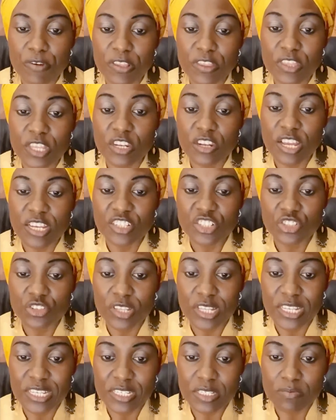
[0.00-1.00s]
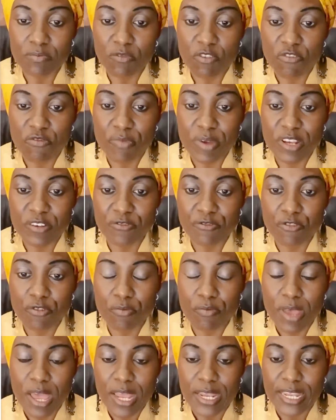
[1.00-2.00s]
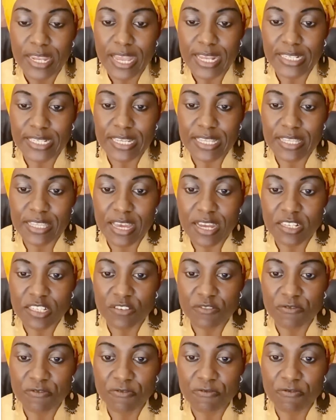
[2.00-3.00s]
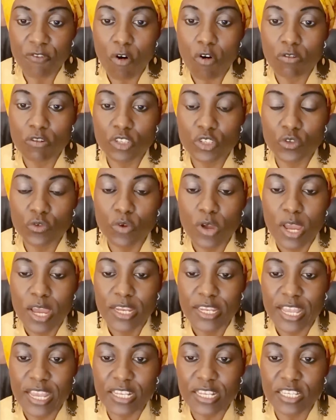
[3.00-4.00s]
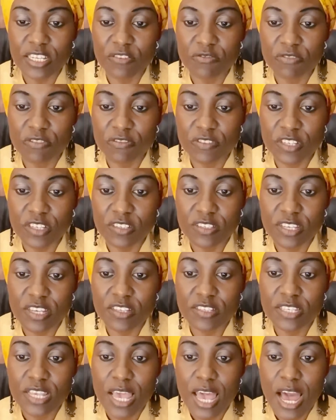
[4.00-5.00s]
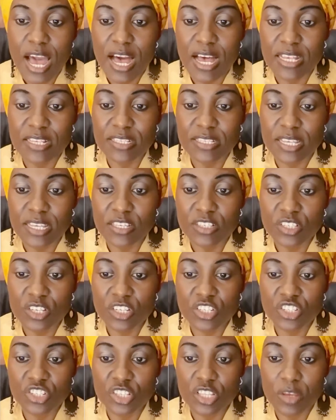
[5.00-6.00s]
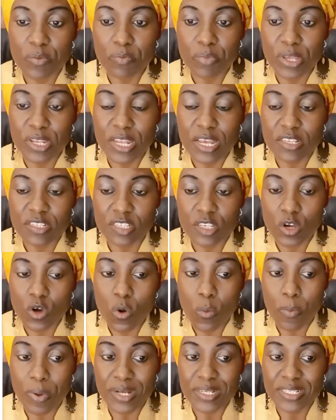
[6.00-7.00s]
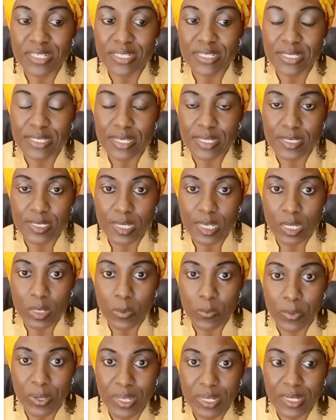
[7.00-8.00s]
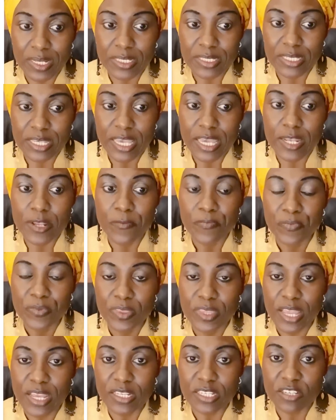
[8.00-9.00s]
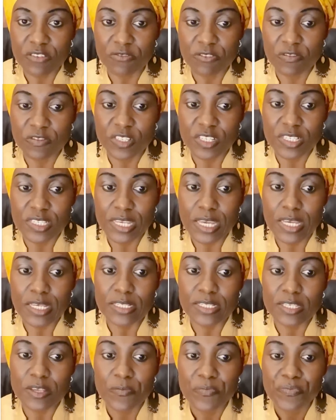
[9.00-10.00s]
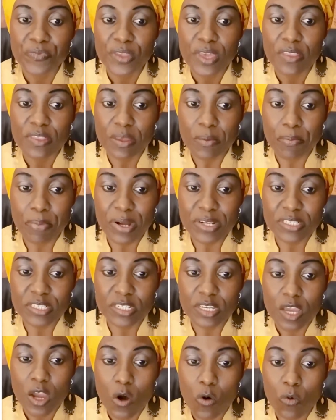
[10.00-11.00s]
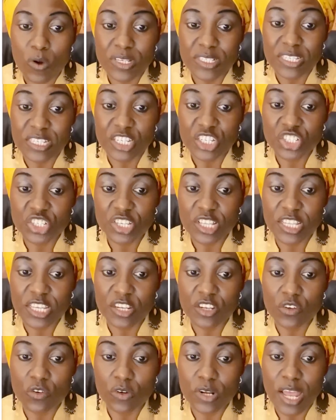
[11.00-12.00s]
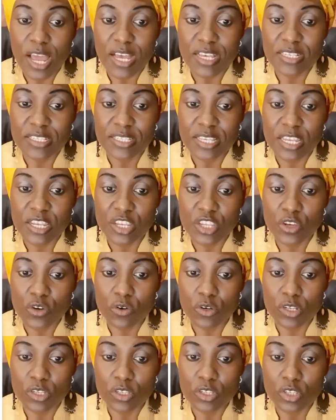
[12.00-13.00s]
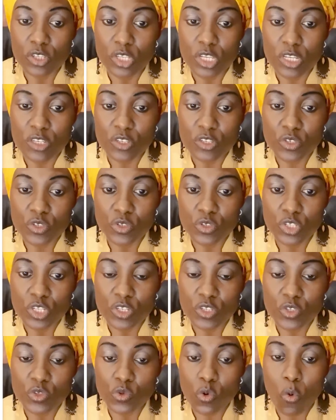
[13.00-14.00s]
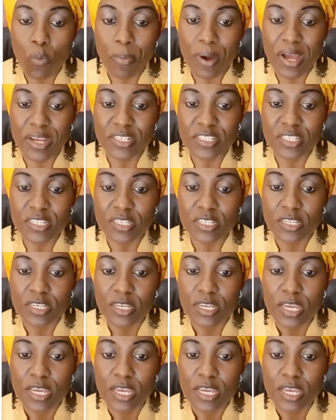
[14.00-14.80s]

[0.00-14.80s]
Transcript: in the nationalist movement from 1934 to 1956 has essentially been a single party since independence in 1956. The party was initially known as the Neo Destour Party.